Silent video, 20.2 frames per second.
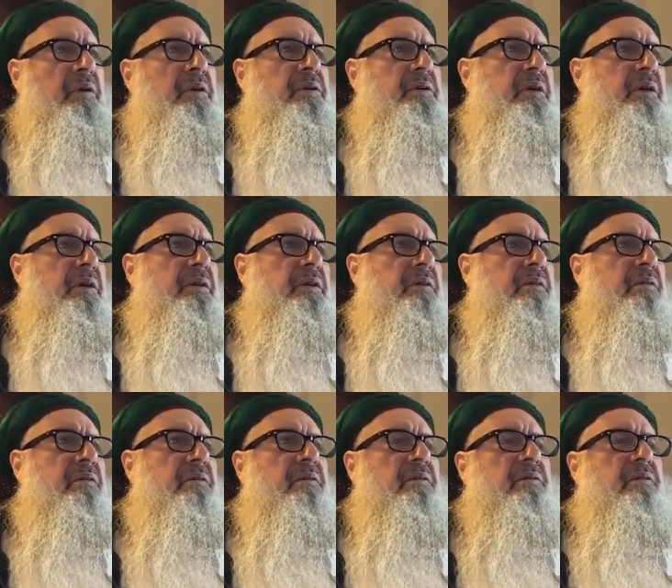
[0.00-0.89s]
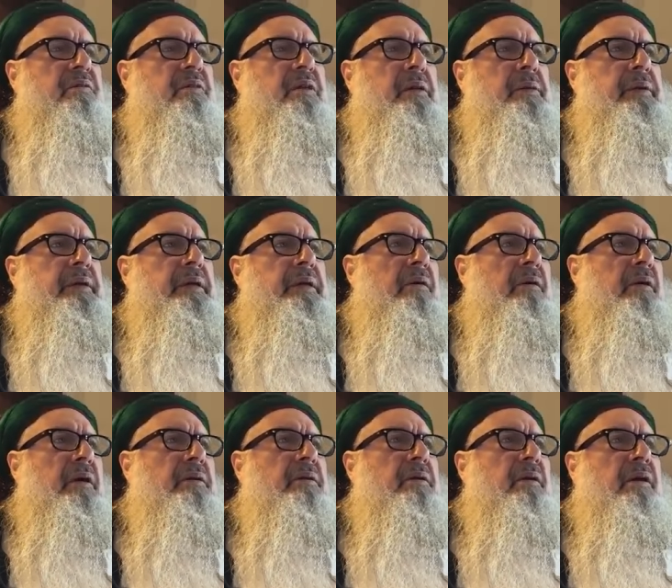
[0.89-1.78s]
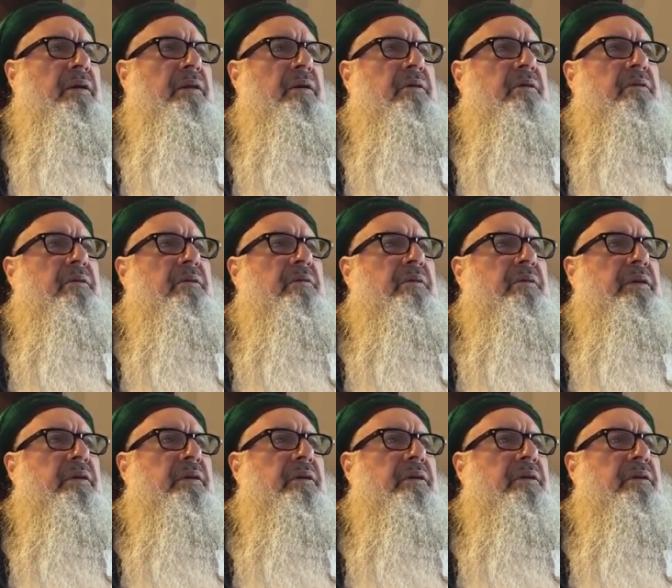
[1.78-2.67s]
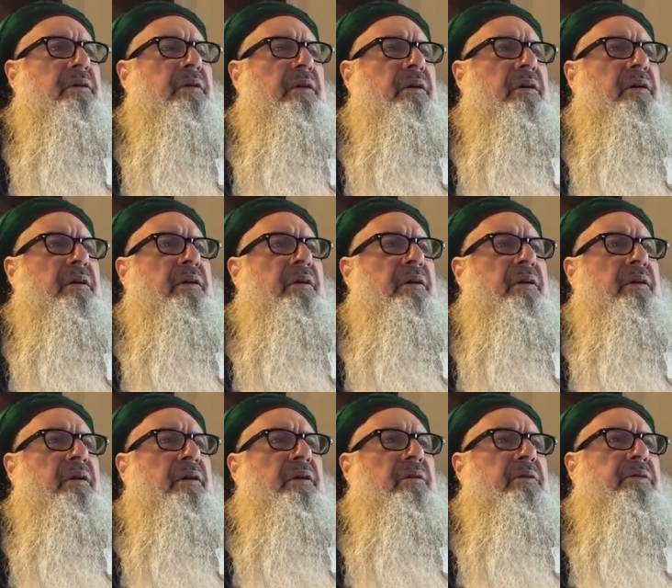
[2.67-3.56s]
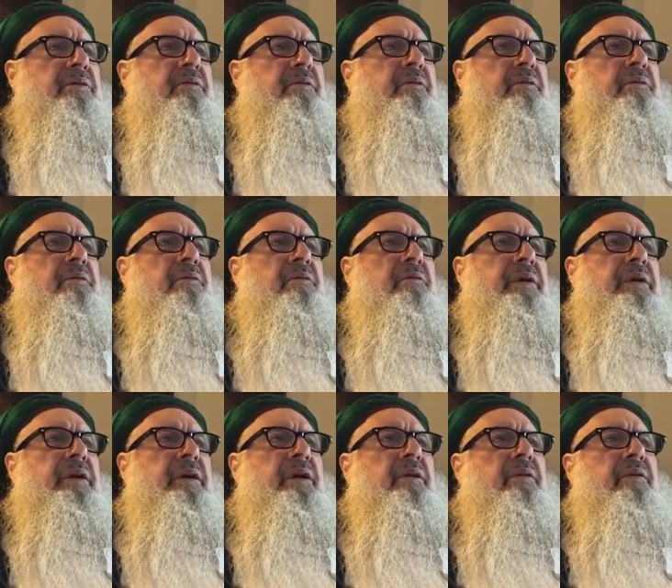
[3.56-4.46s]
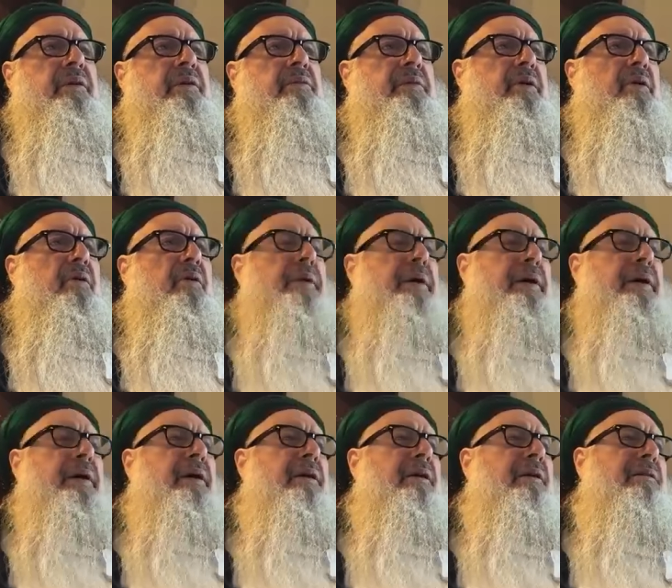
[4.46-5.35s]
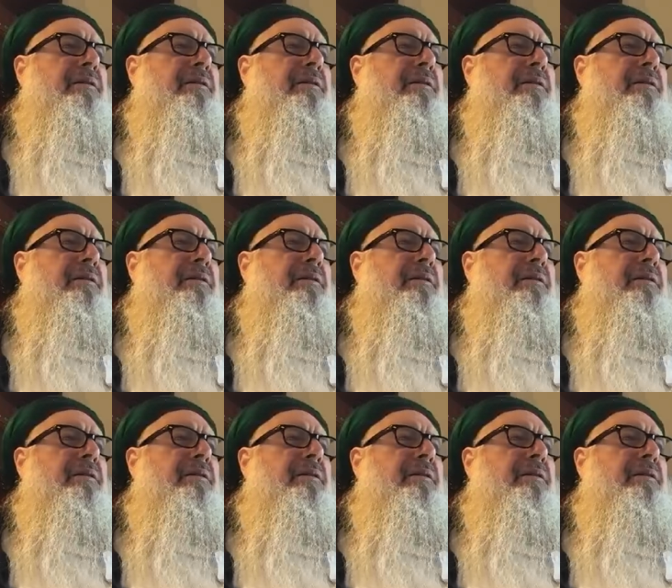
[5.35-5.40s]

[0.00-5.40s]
He said, Semino Atana, we heard you, we hear and we obey,